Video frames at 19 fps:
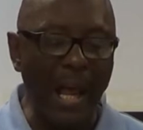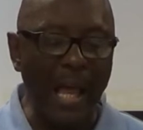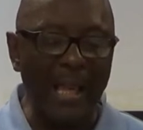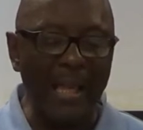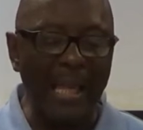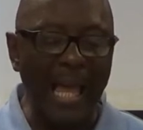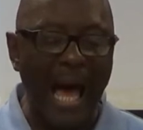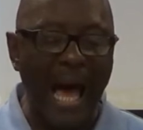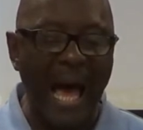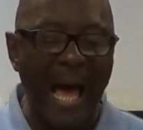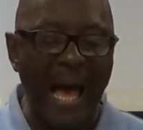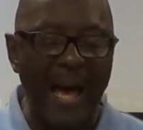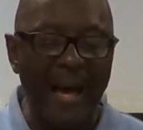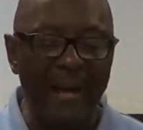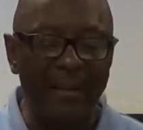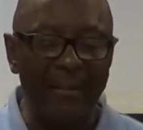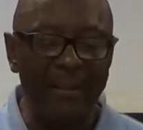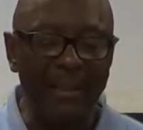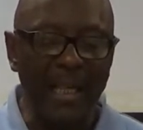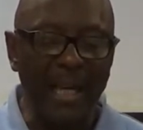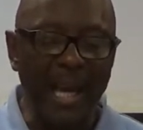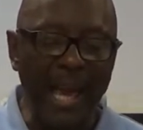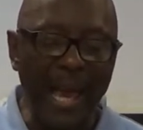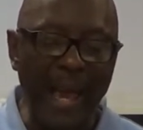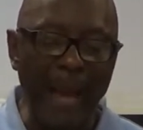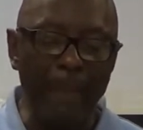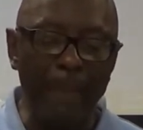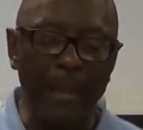our lives
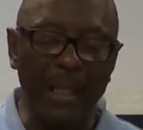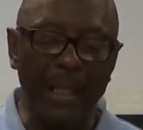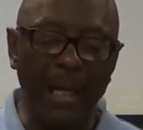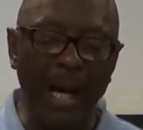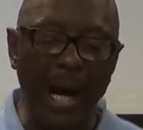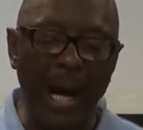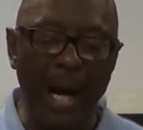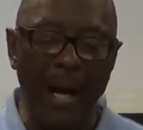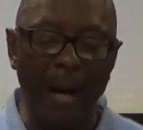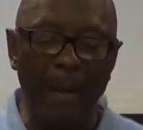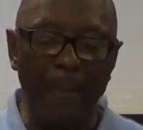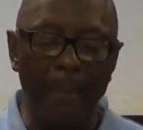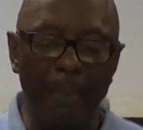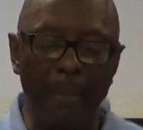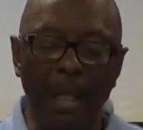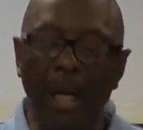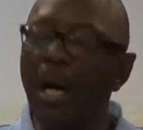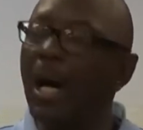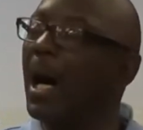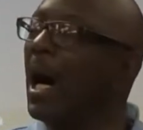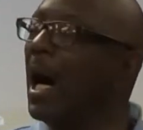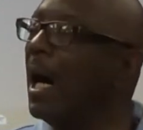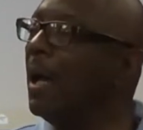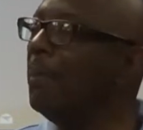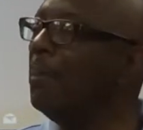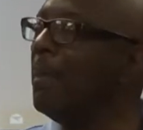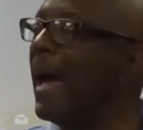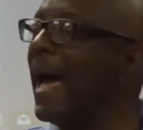have become
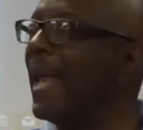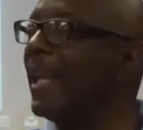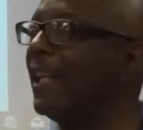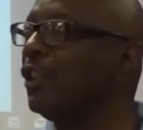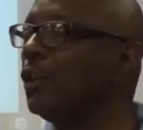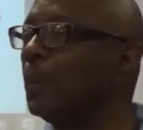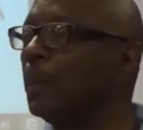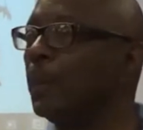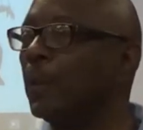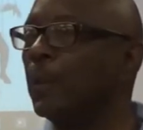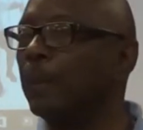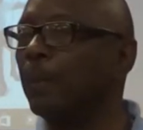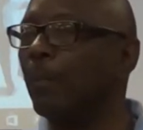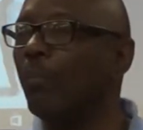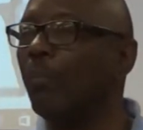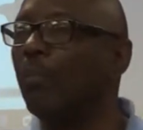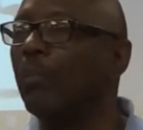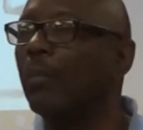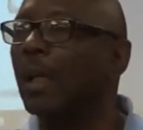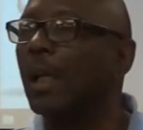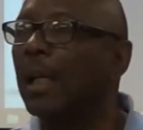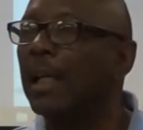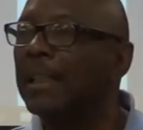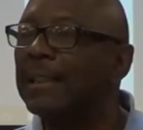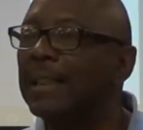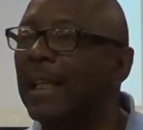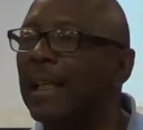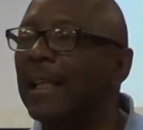unmanageable.
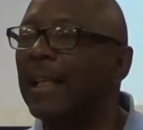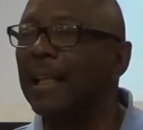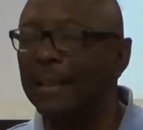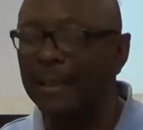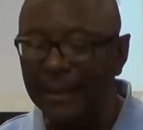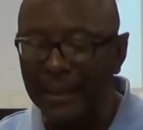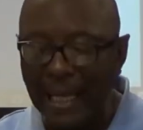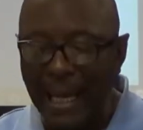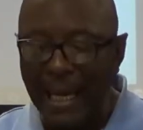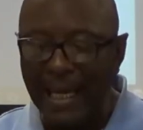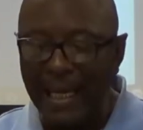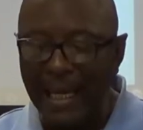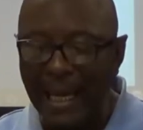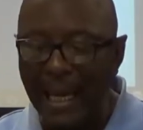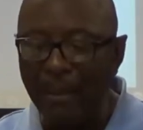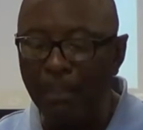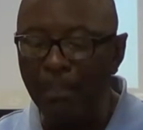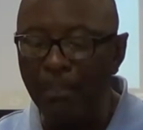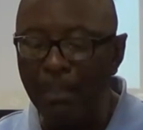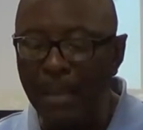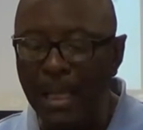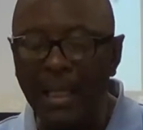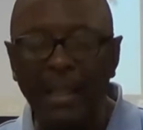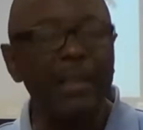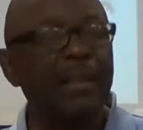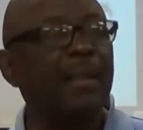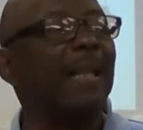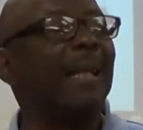They said that they
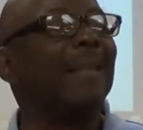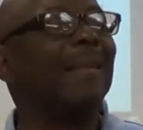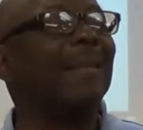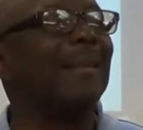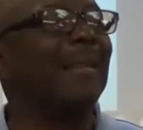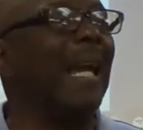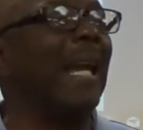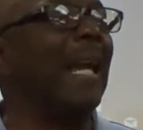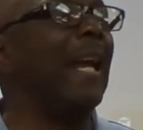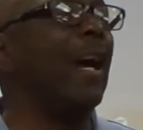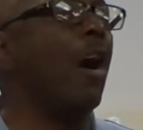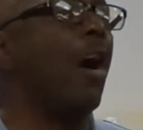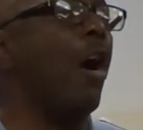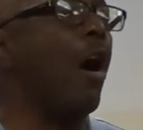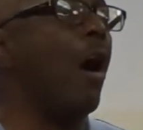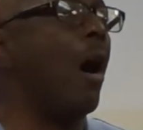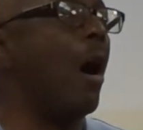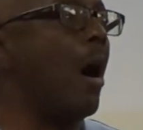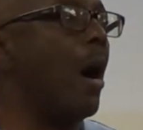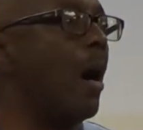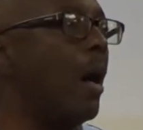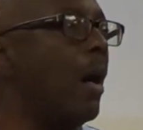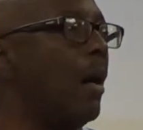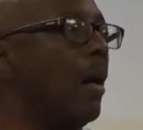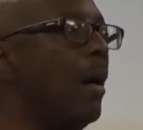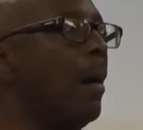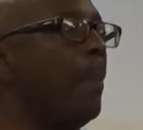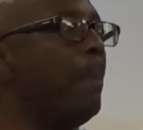admit that they
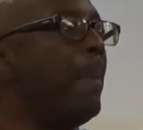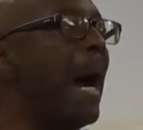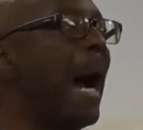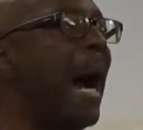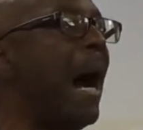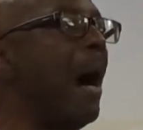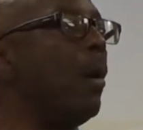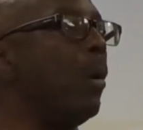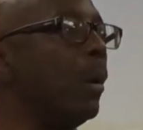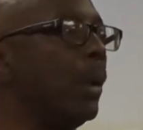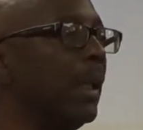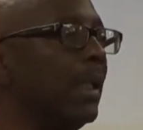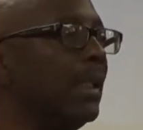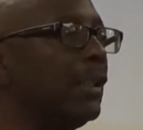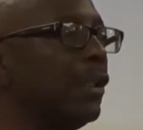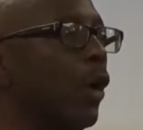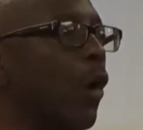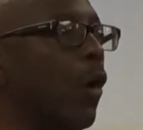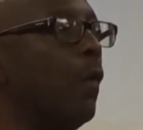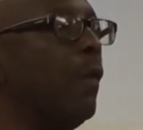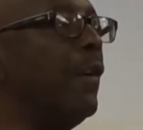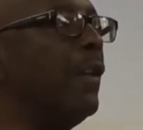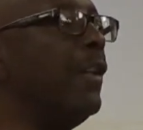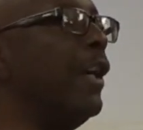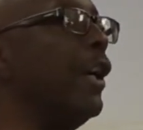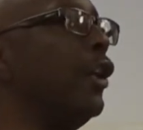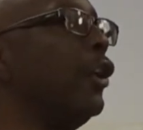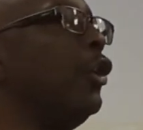are powerless over
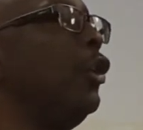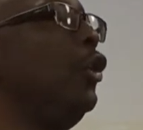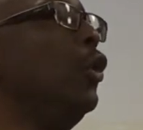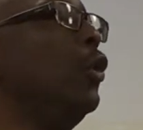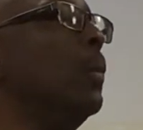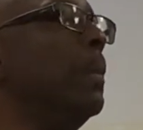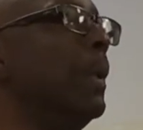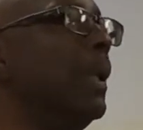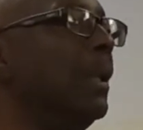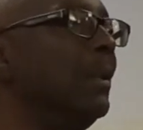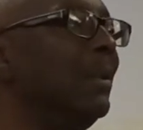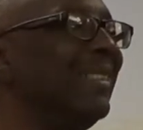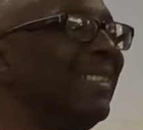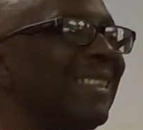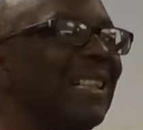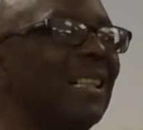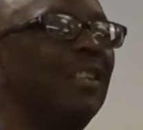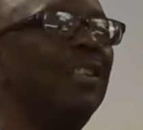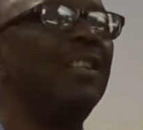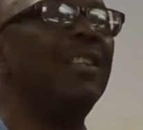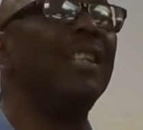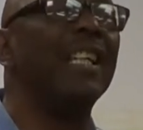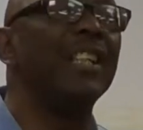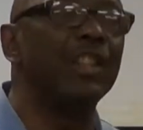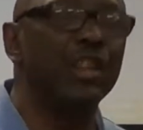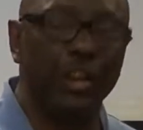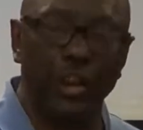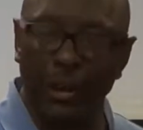their human
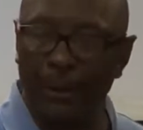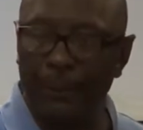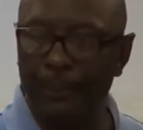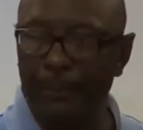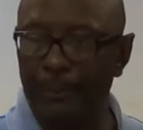condition.